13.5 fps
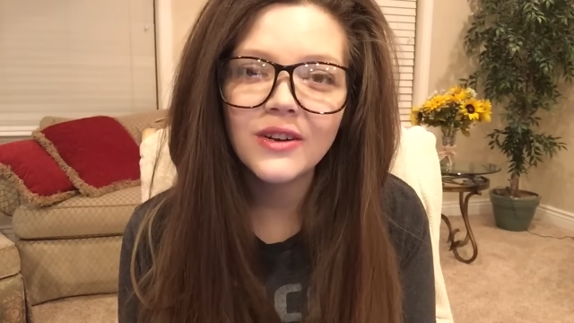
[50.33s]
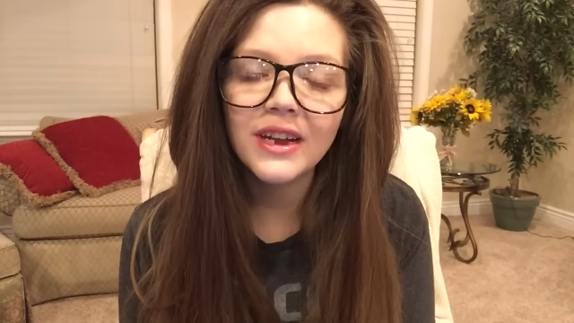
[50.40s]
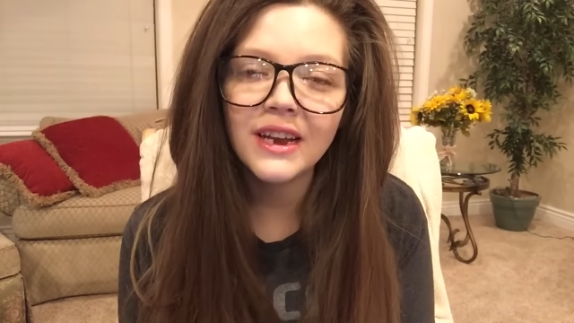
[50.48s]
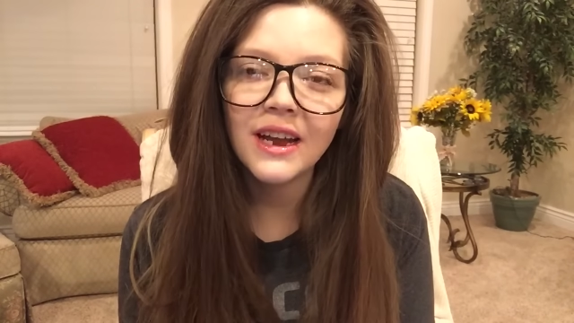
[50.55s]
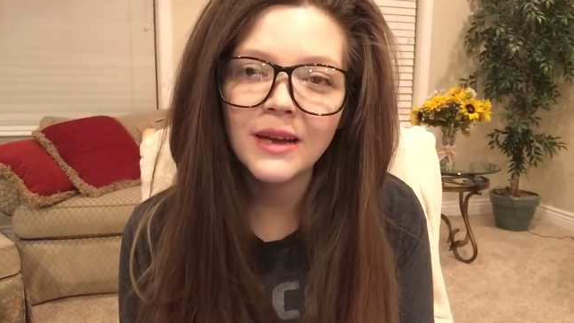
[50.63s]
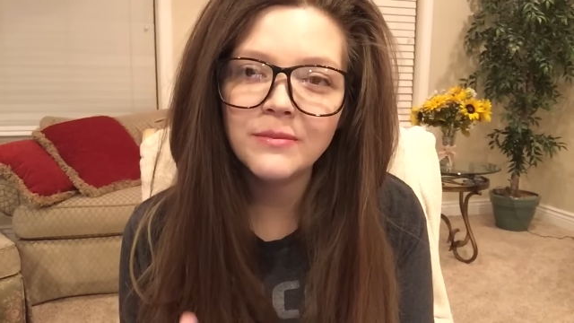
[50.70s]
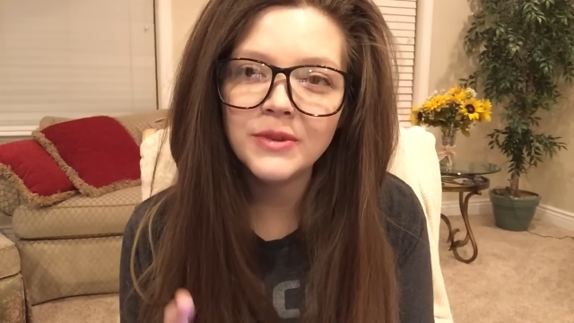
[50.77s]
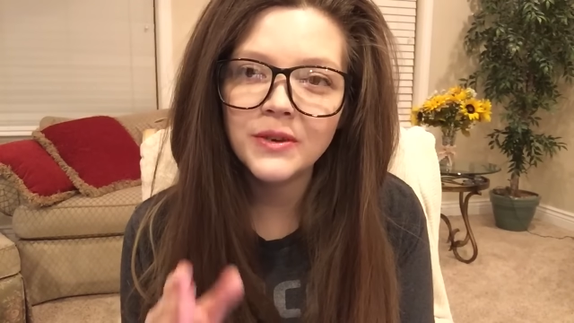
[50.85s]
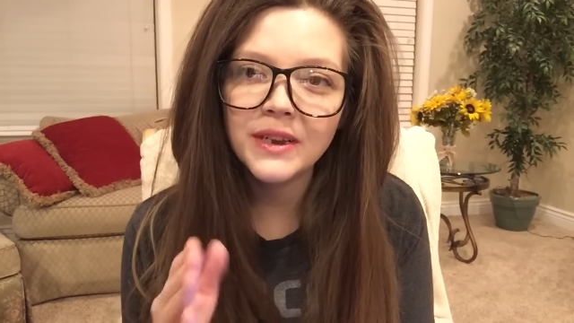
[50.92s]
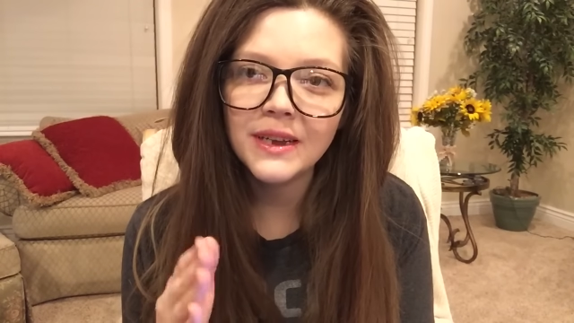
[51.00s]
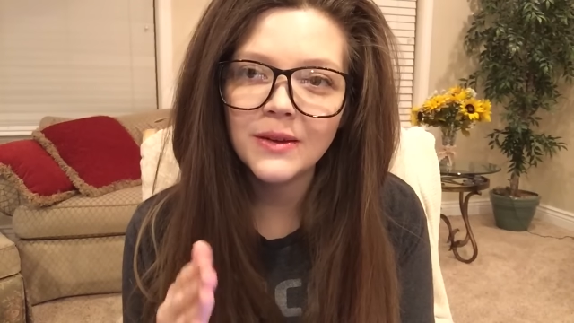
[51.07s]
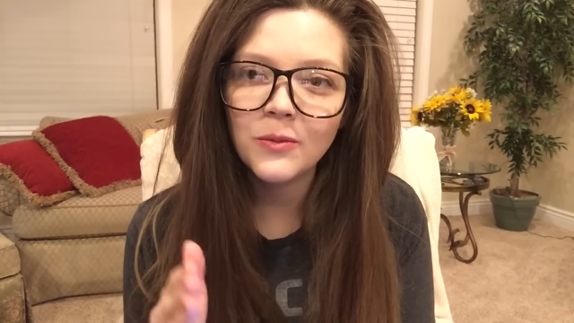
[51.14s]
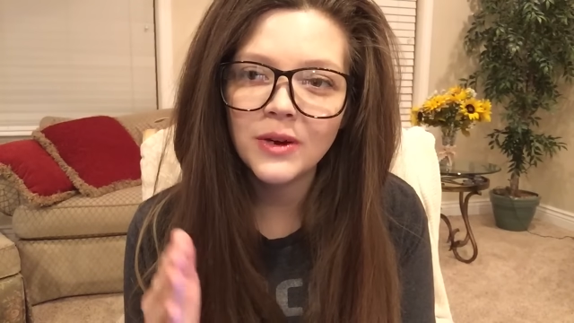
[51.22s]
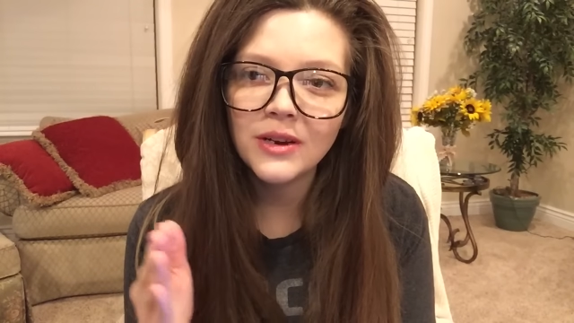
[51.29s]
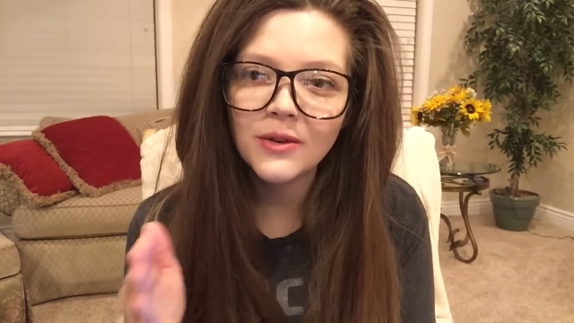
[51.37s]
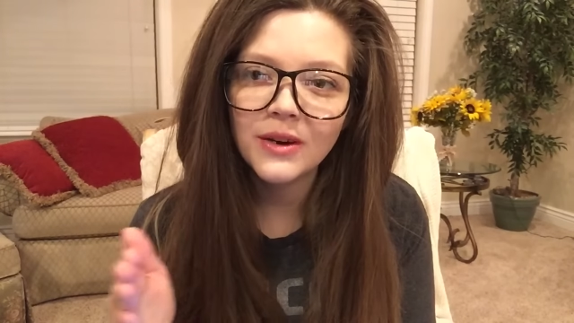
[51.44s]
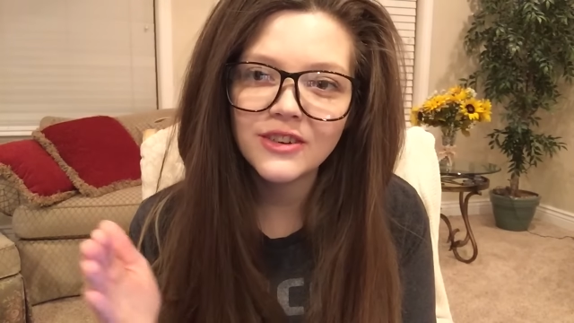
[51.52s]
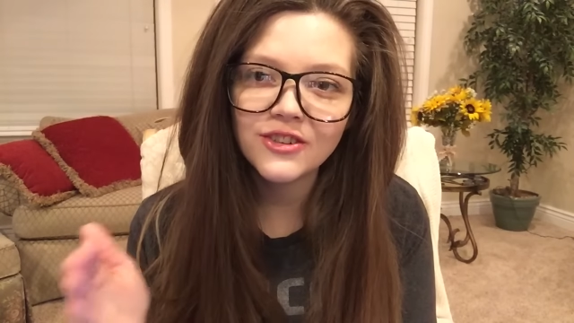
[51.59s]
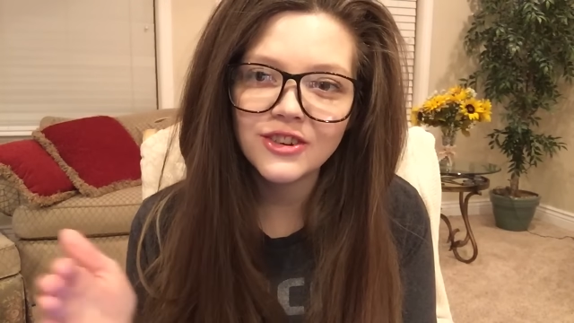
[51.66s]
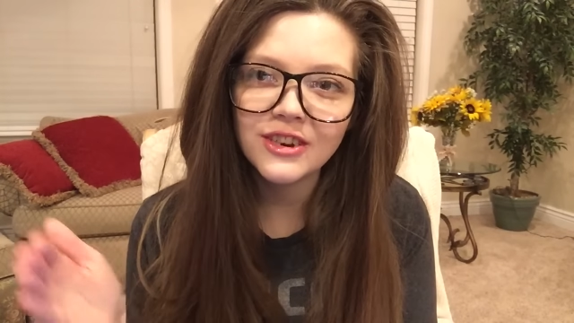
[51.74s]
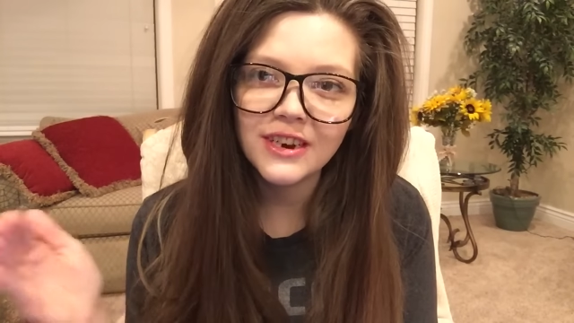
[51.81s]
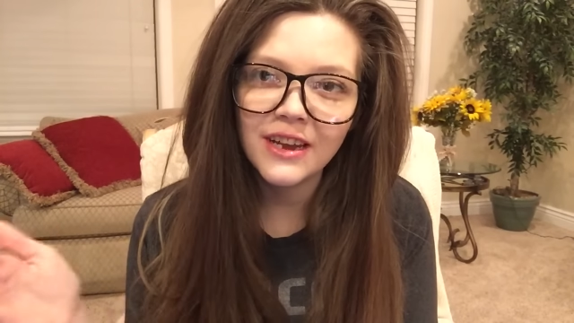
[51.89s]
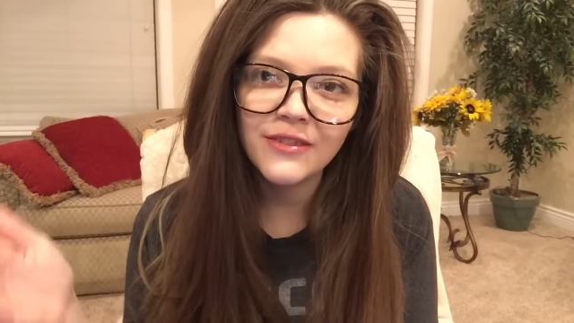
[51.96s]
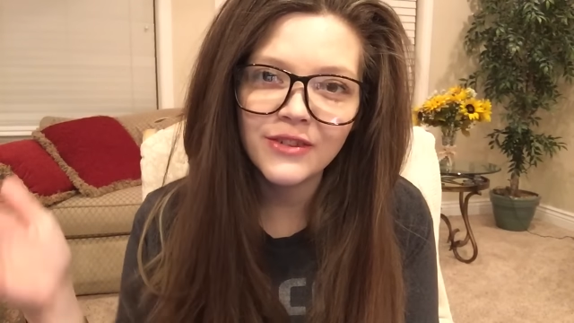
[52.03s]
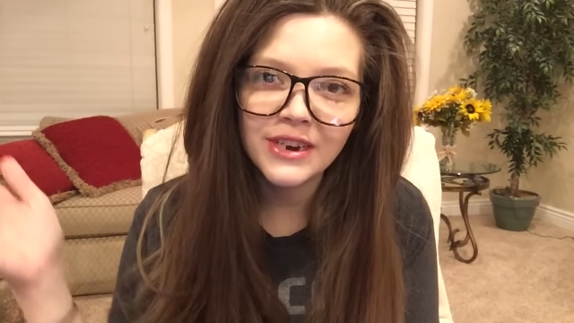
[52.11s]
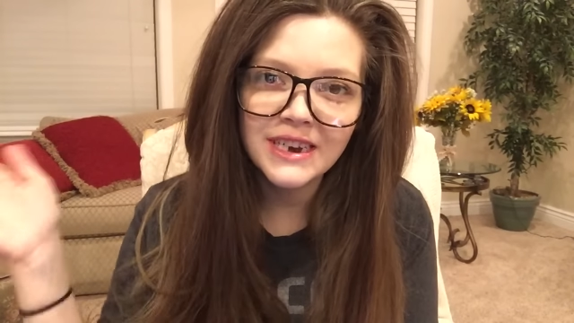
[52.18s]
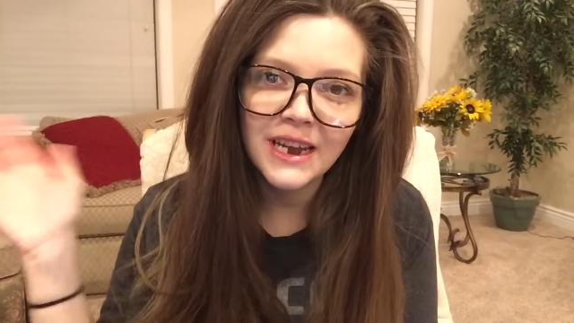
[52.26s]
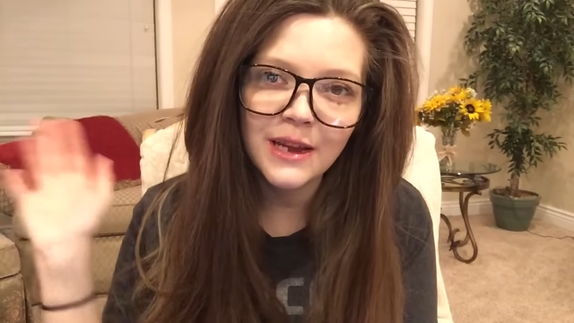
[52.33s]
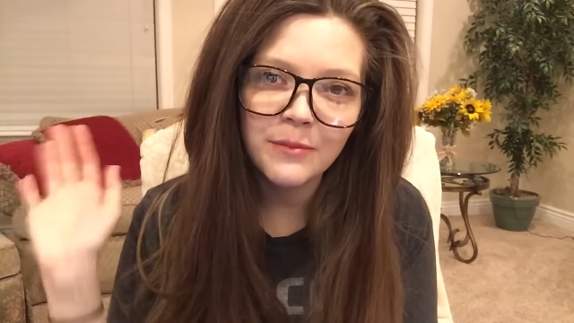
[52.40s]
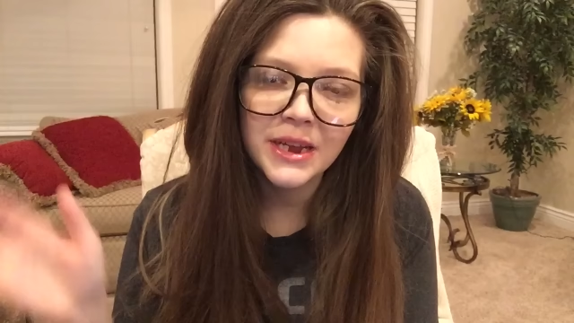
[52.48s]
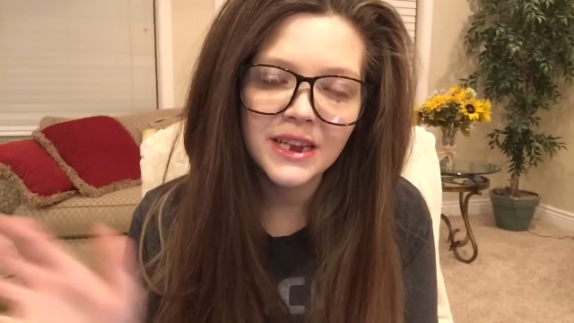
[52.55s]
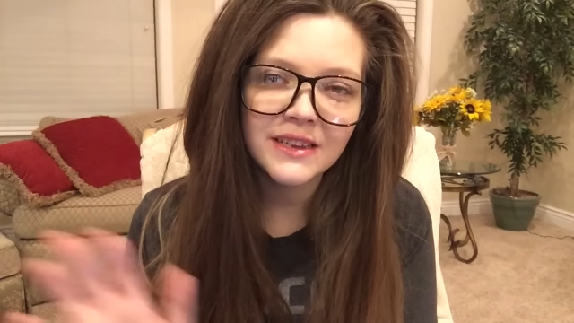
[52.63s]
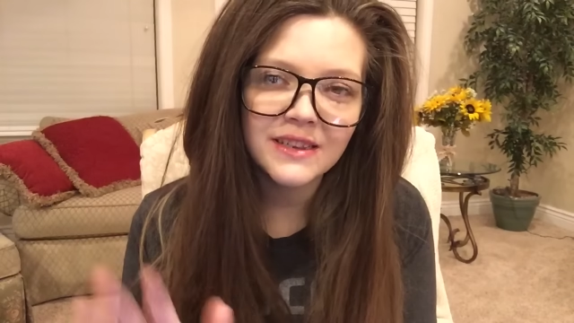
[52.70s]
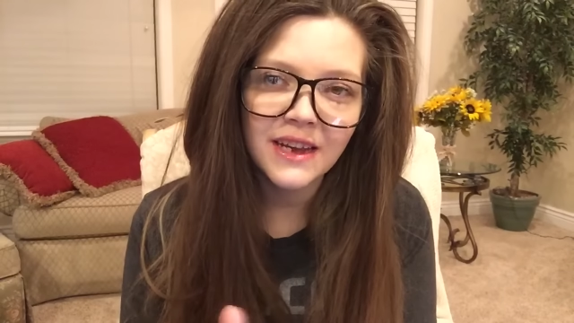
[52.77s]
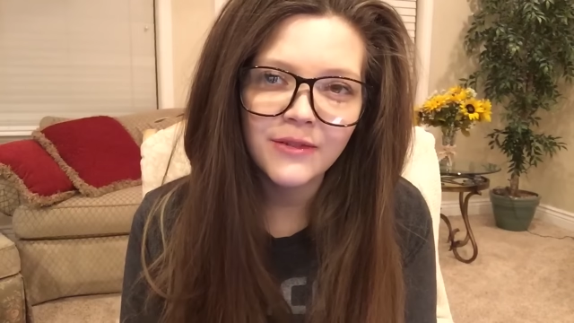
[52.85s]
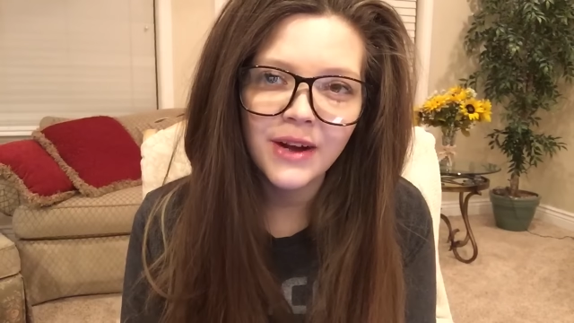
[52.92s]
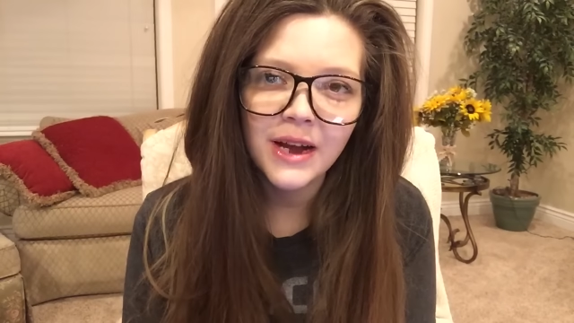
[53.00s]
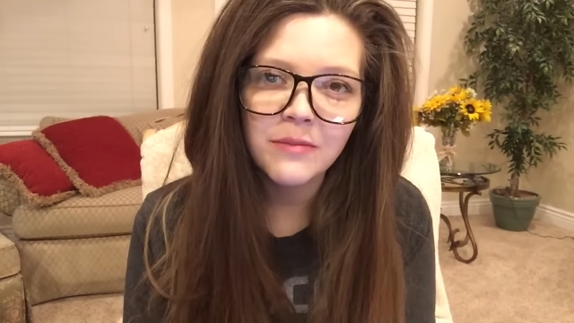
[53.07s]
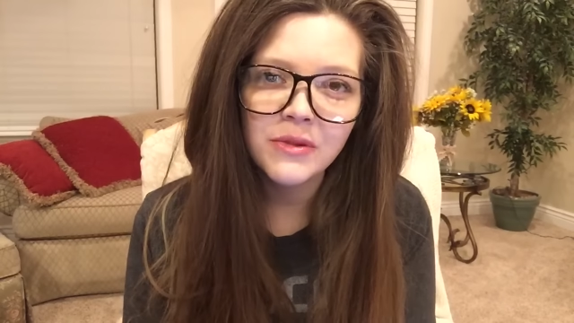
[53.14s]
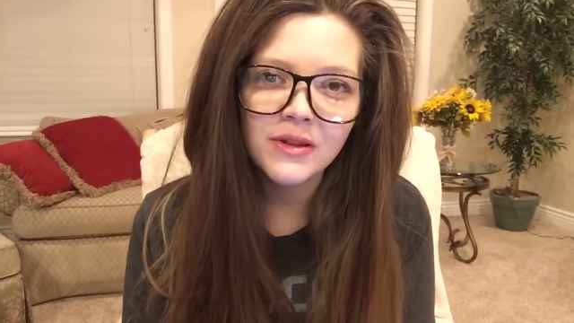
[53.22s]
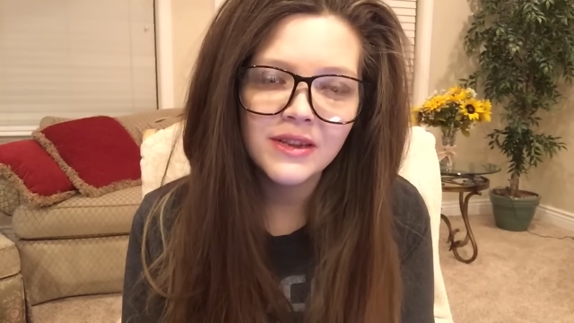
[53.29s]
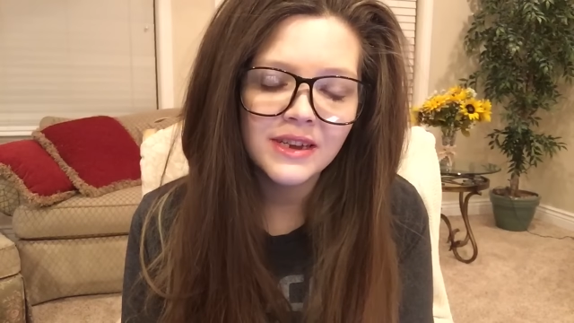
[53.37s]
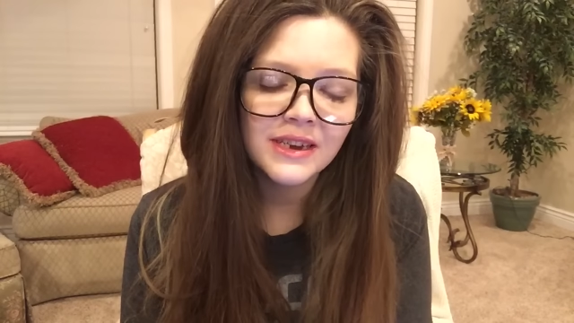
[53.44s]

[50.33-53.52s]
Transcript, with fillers: and I'm doing it one question every day because I ramble,